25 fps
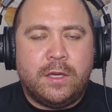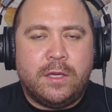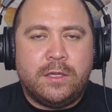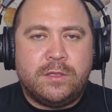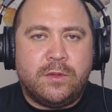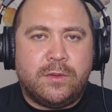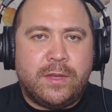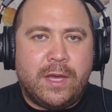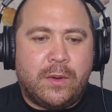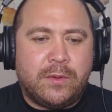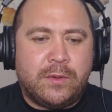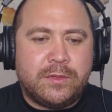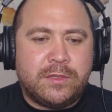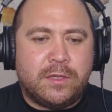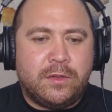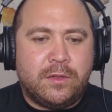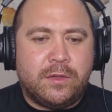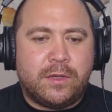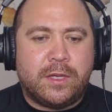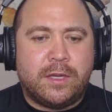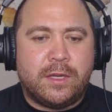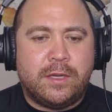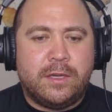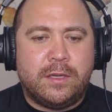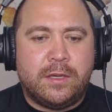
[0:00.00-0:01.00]
So that was a
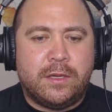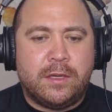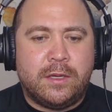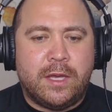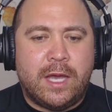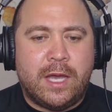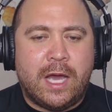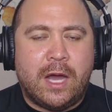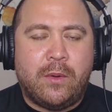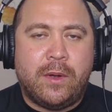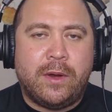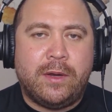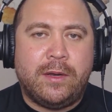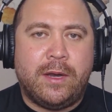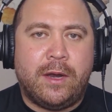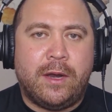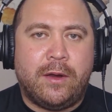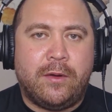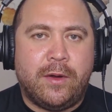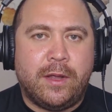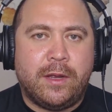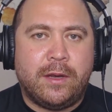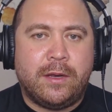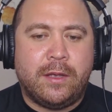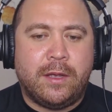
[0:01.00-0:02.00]
look into how I
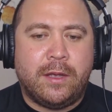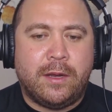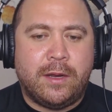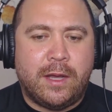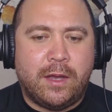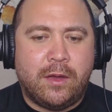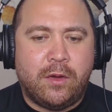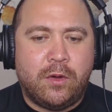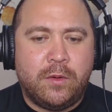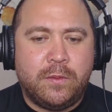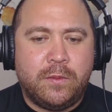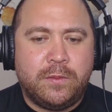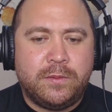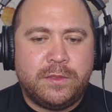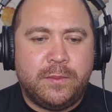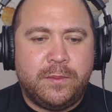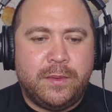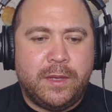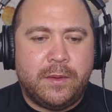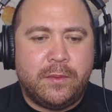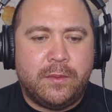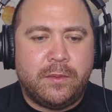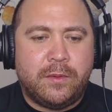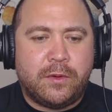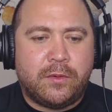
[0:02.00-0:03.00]
narrate, and I hope to
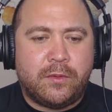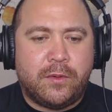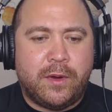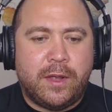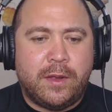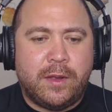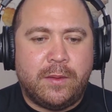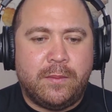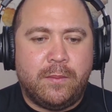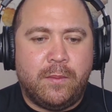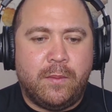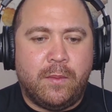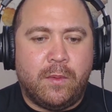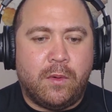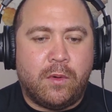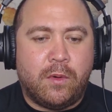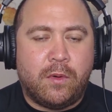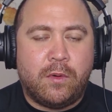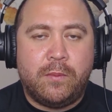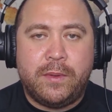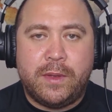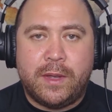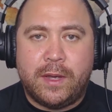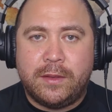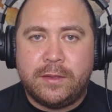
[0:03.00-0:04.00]
be able to create
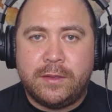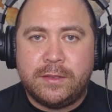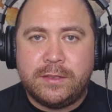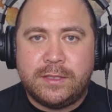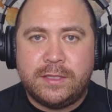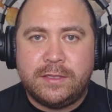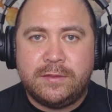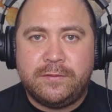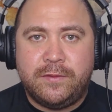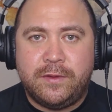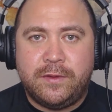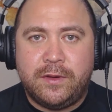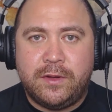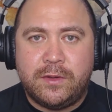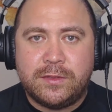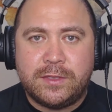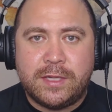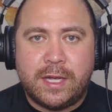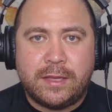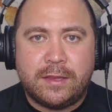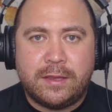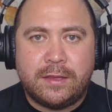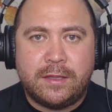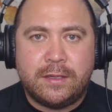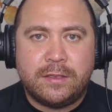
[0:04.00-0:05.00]
more behind the scenes videos
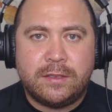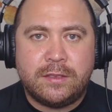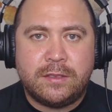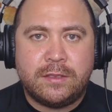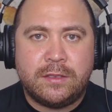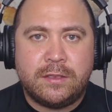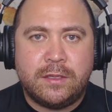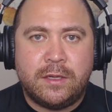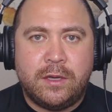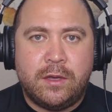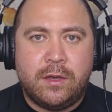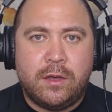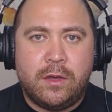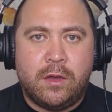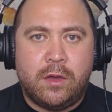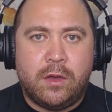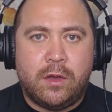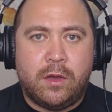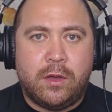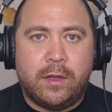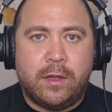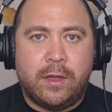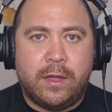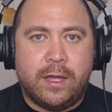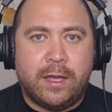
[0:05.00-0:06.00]
like this
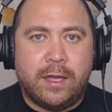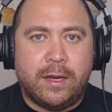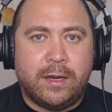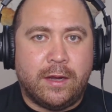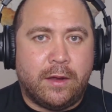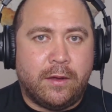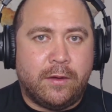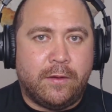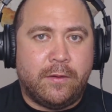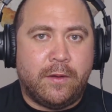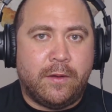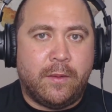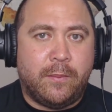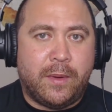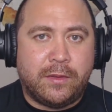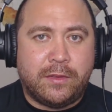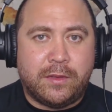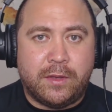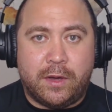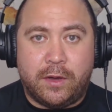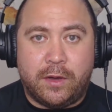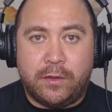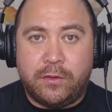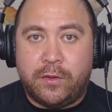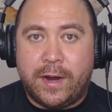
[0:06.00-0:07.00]
and about
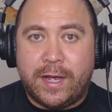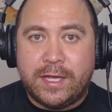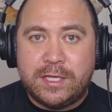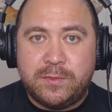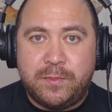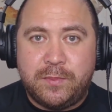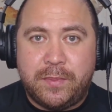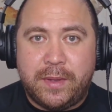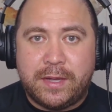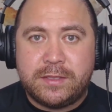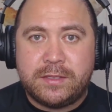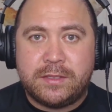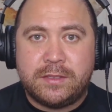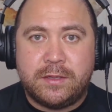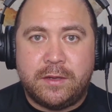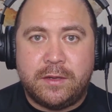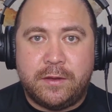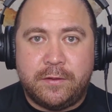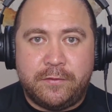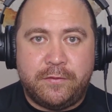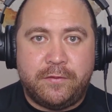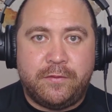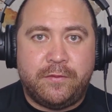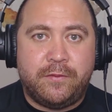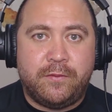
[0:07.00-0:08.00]
the other aspects
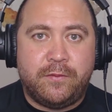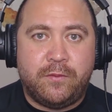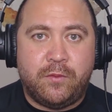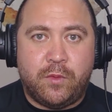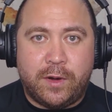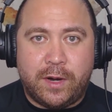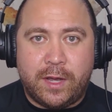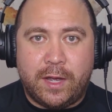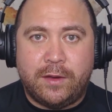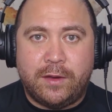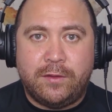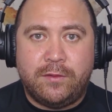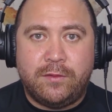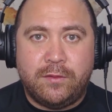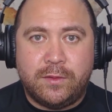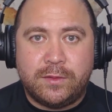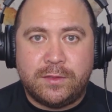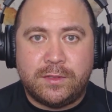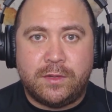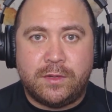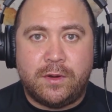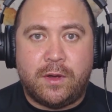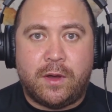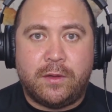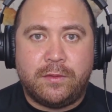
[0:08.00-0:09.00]
of what I do
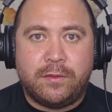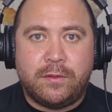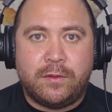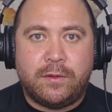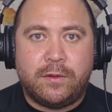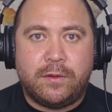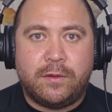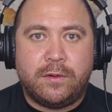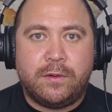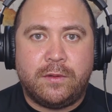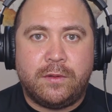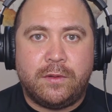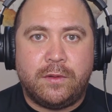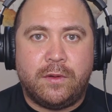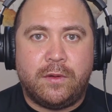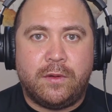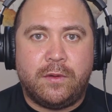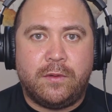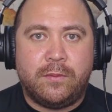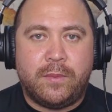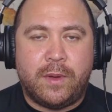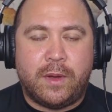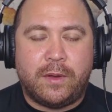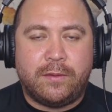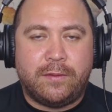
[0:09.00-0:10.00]
as an author, you know,
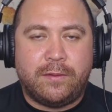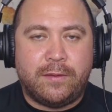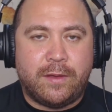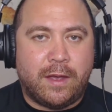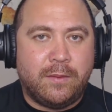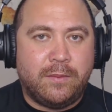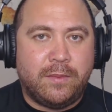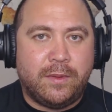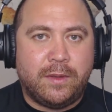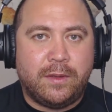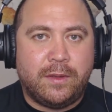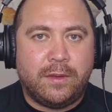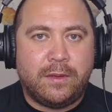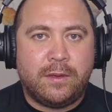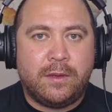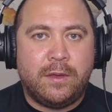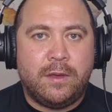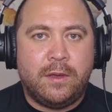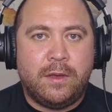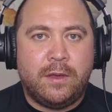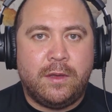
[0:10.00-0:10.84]
about typing,